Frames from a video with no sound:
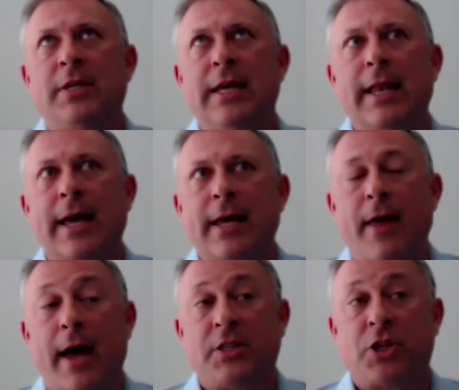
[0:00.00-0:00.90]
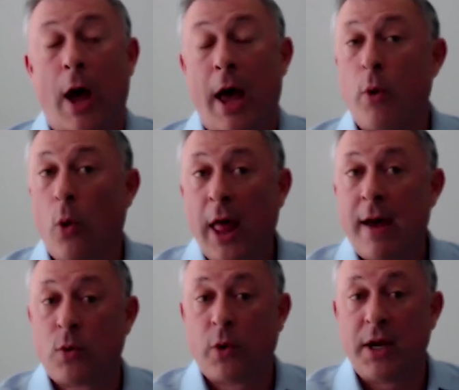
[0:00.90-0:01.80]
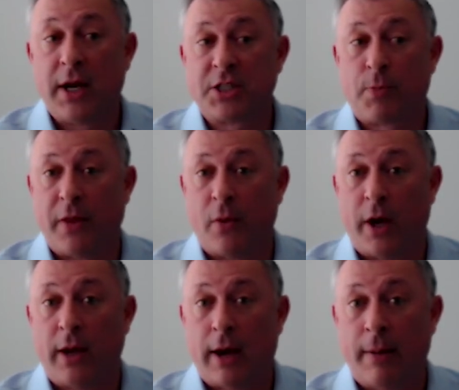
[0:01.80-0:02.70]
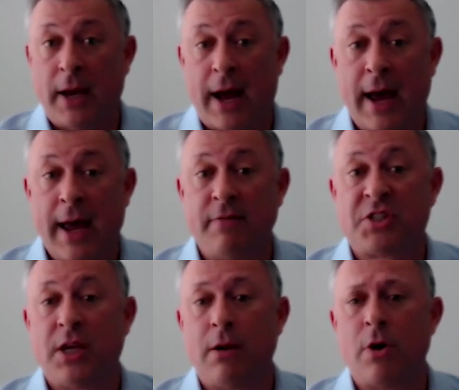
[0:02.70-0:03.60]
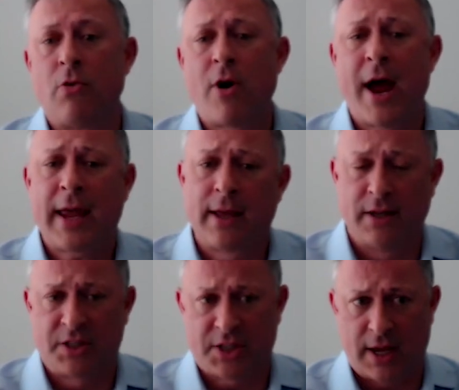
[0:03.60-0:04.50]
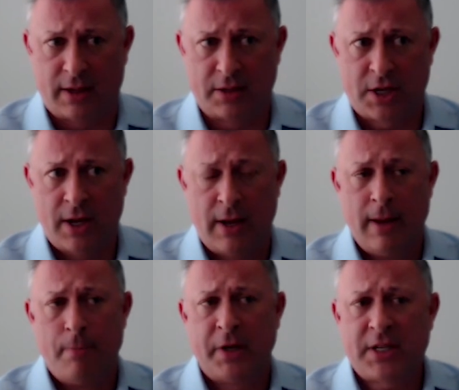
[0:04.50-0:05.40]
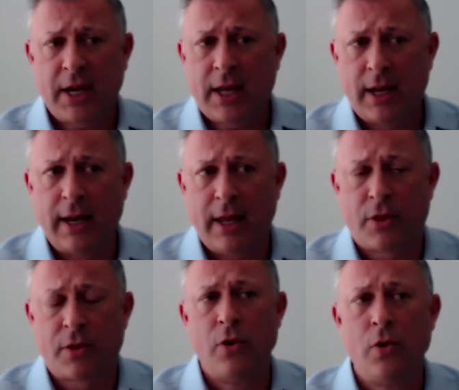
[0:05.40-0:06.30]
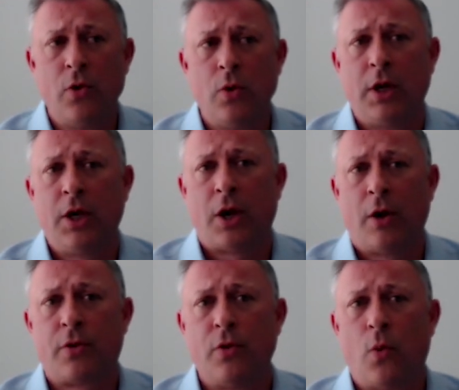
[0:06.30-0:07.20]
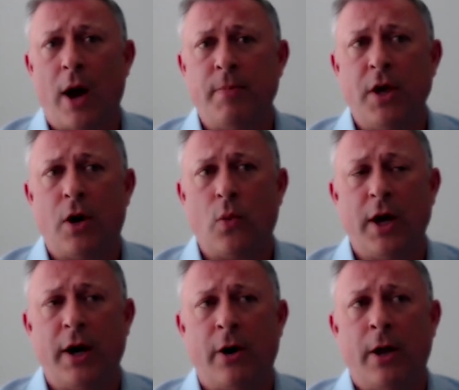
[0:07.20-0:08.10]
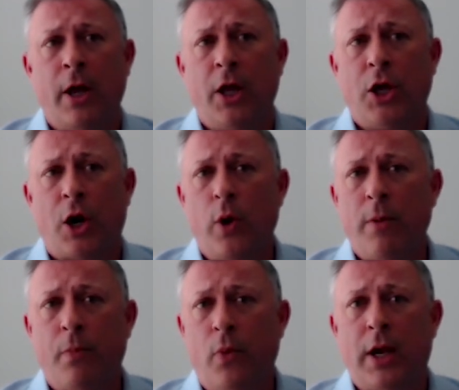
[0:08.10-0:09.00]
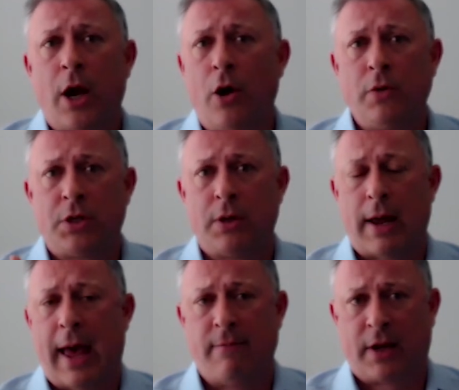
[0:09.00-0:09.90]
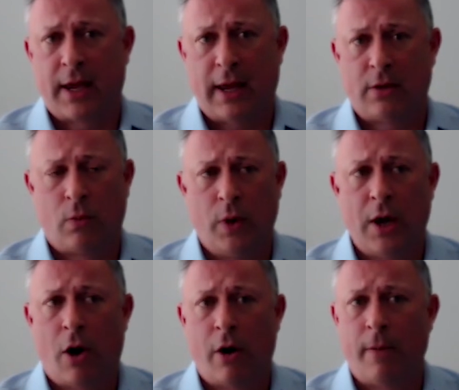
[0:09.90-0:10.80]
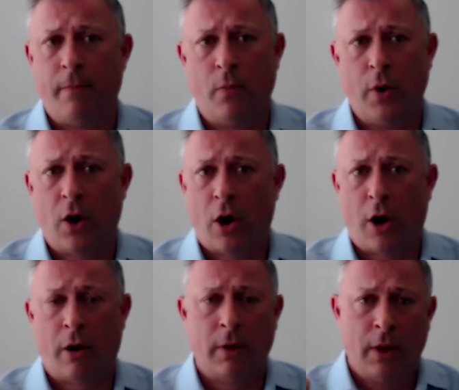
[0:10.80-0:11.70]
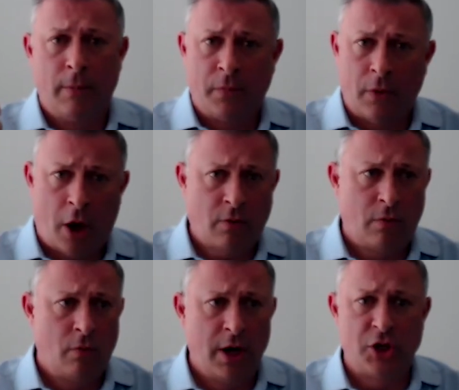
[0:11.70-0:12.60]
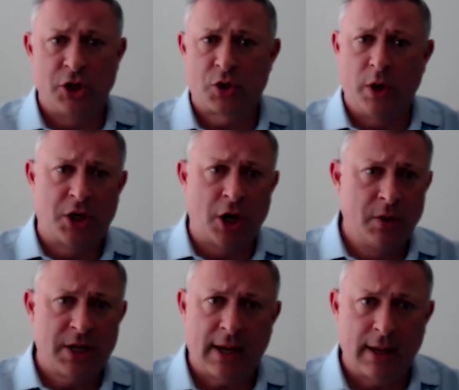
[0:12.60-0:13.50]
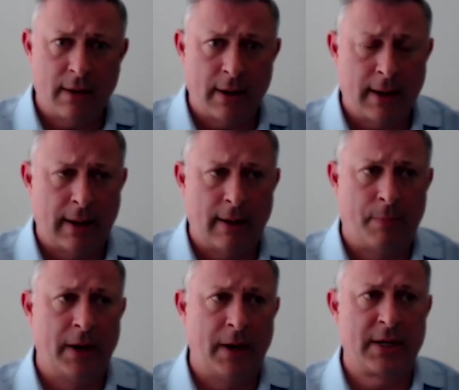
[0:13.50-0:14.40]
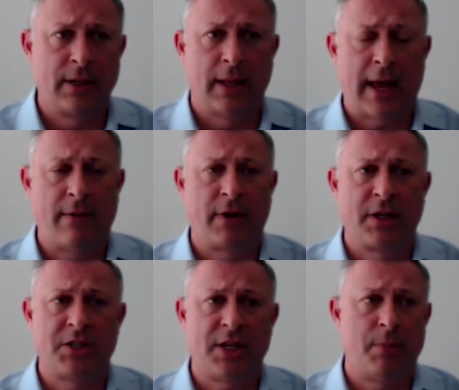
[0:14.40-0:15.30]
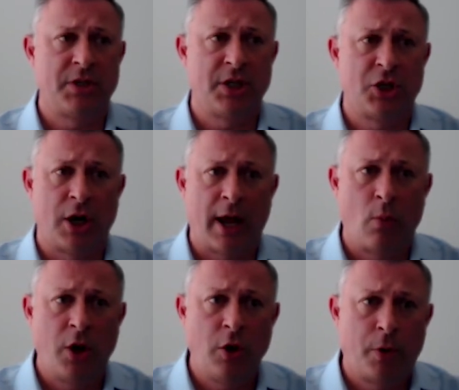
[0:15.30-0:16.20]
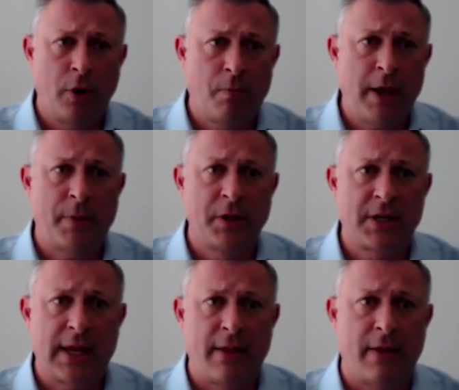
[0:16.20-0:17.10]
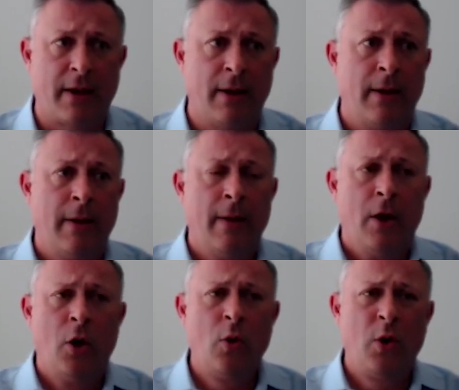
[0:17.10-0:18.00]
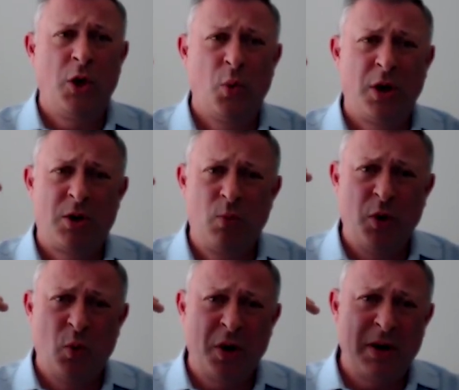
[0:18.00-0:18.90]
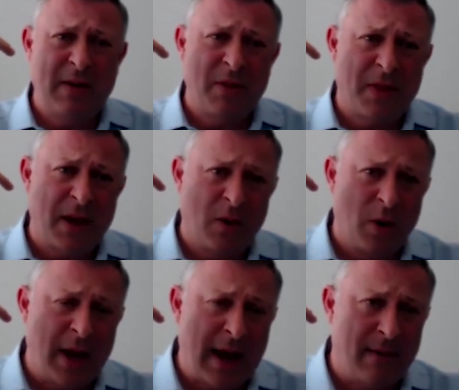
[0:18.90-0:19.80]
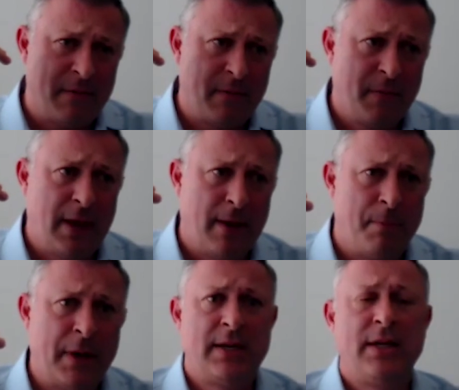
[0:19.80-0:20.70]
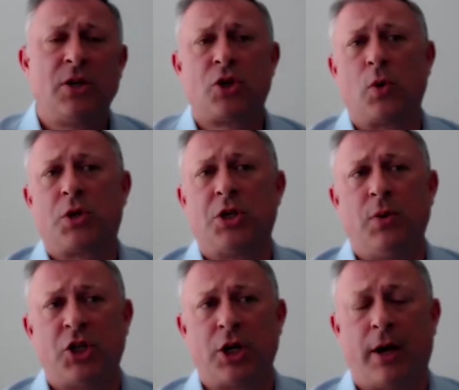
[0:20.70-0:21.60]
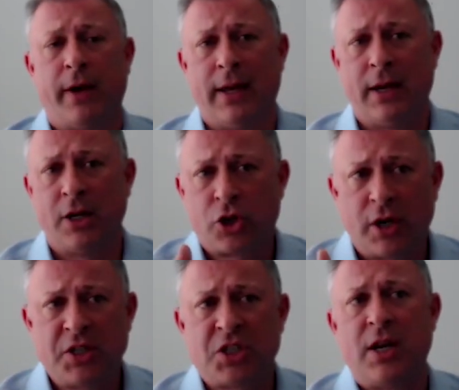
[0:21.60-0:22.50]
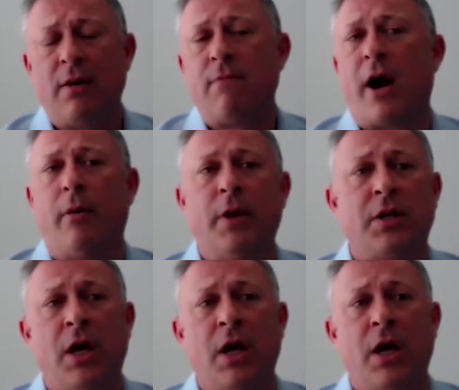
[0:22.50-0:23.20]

delayer that? So, and we yeah. all have it within us, by the way. I mean, I have seen miraculous things, particularly through you know through YPO, where you know we we don't advocate. We are a, we are not religious. We don't take an, uh, a political advocacy position. And when you put people together who you would you wouldn't even think would have the ability to talk to each other in a trusted environment